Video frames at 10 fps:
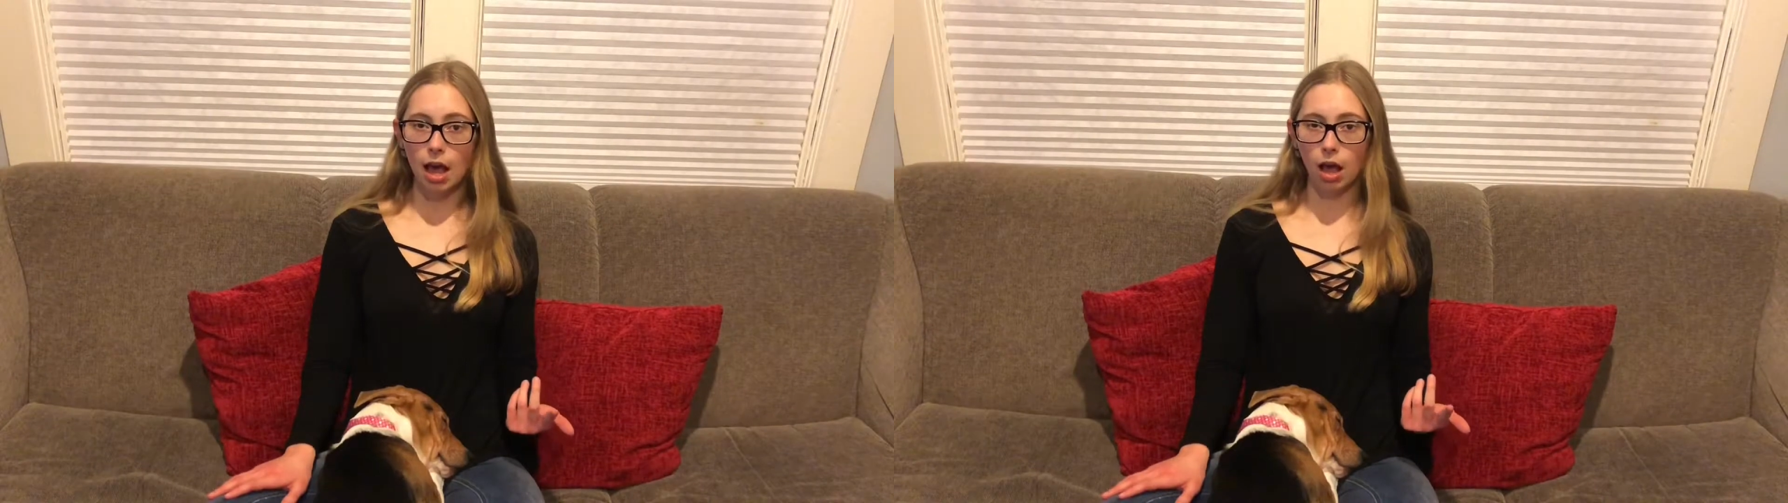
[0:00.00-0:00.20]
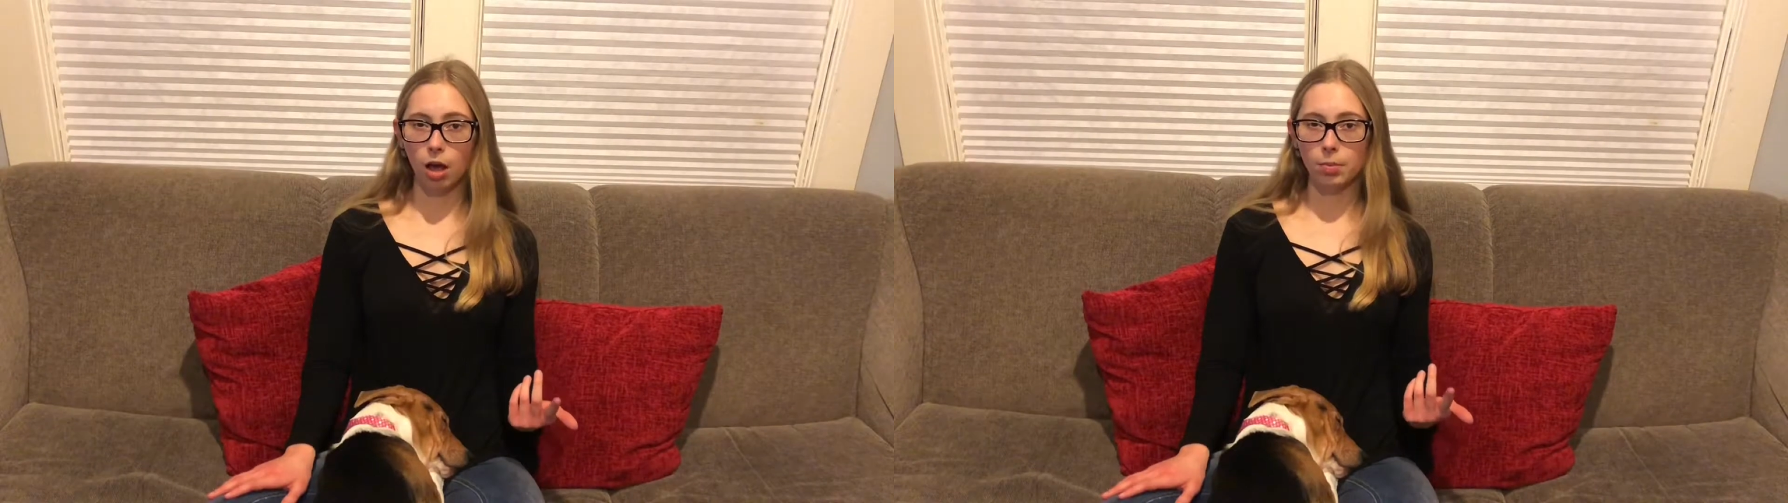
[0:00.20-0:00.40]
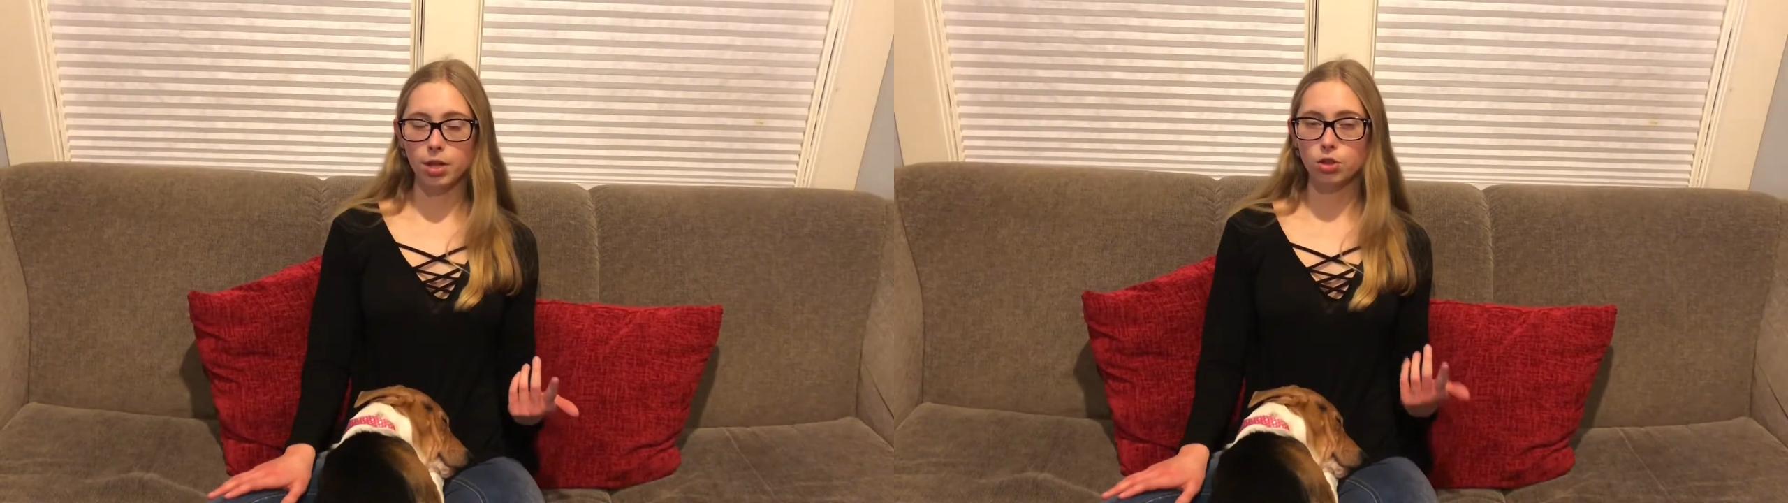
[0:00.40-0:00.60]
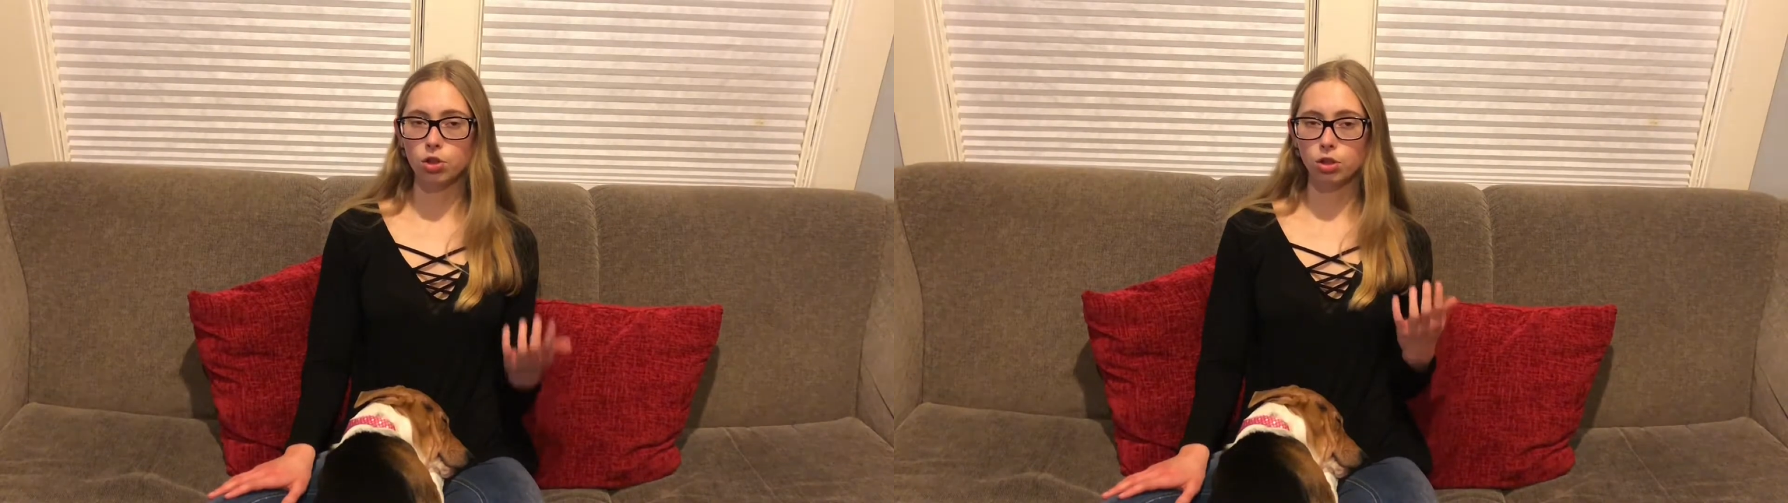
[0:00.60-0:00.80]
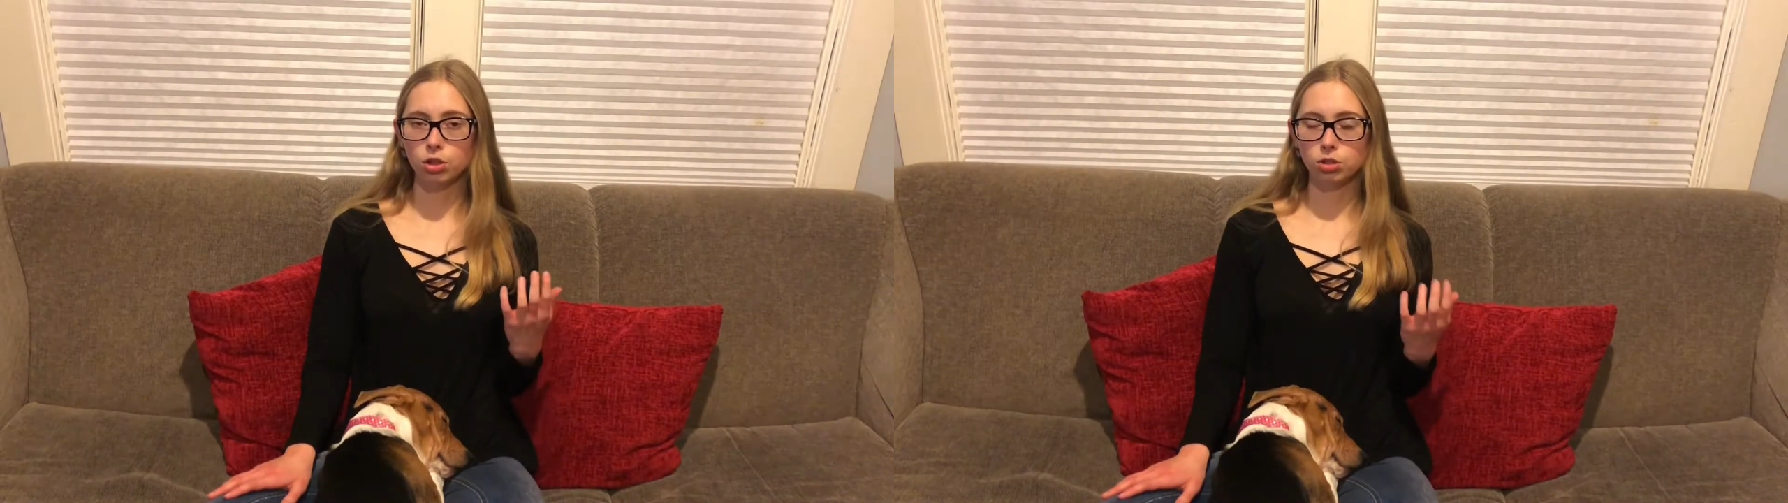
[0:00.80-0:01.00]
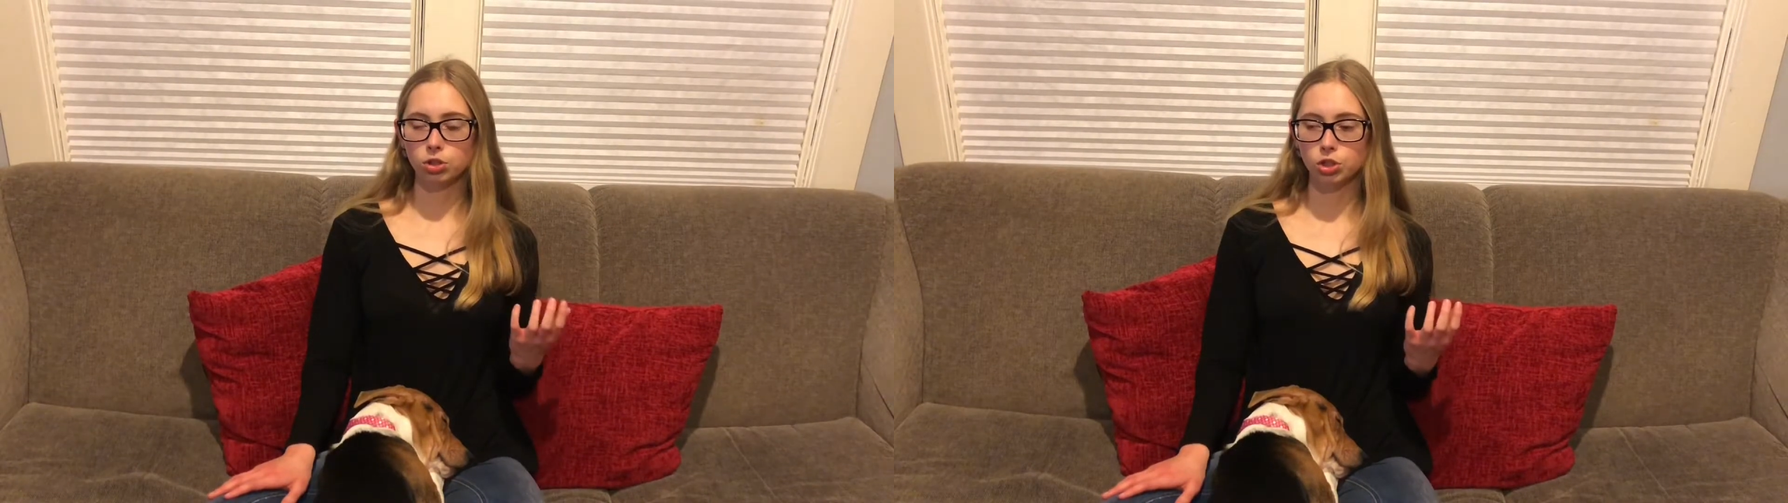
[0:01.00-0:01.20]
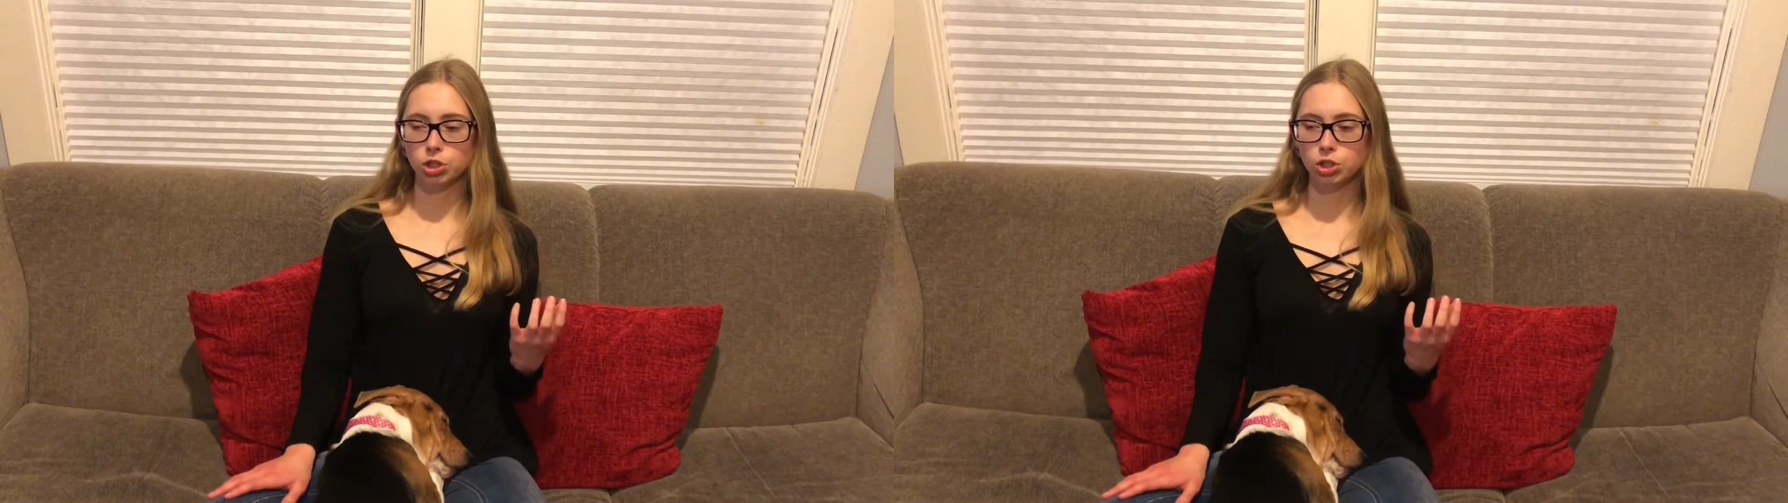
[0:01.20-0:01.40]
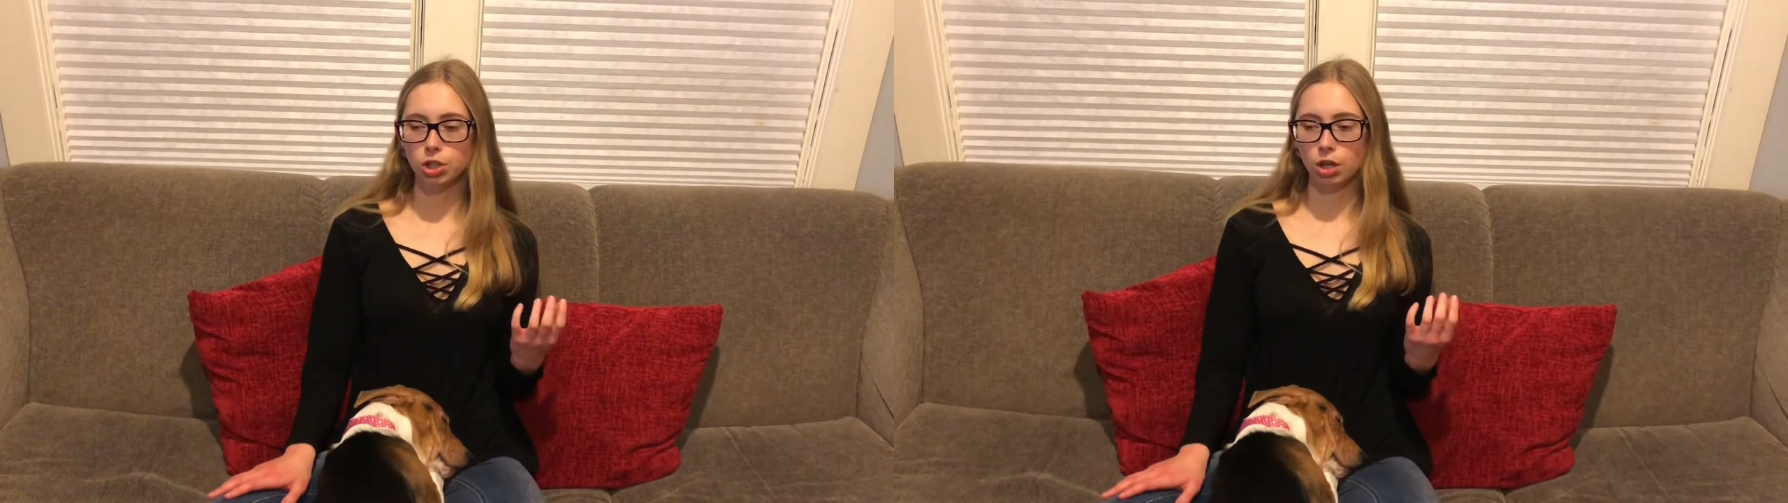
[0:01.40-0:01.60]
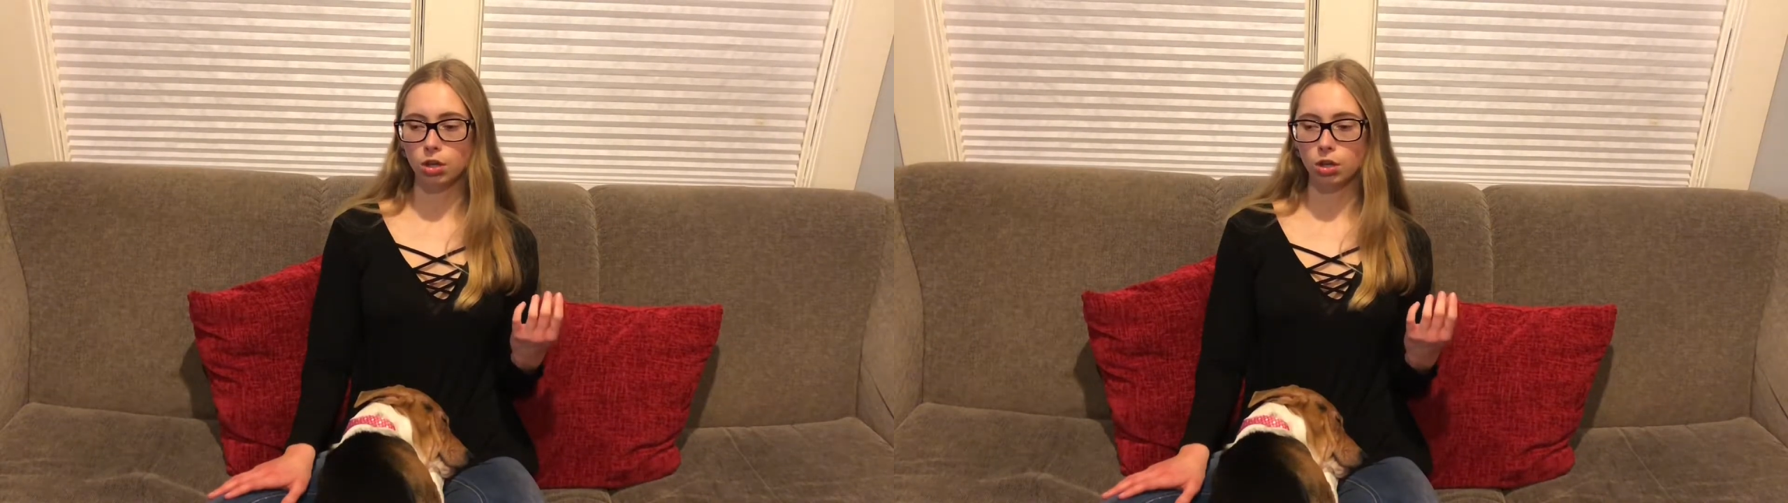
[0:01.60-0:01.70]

It's just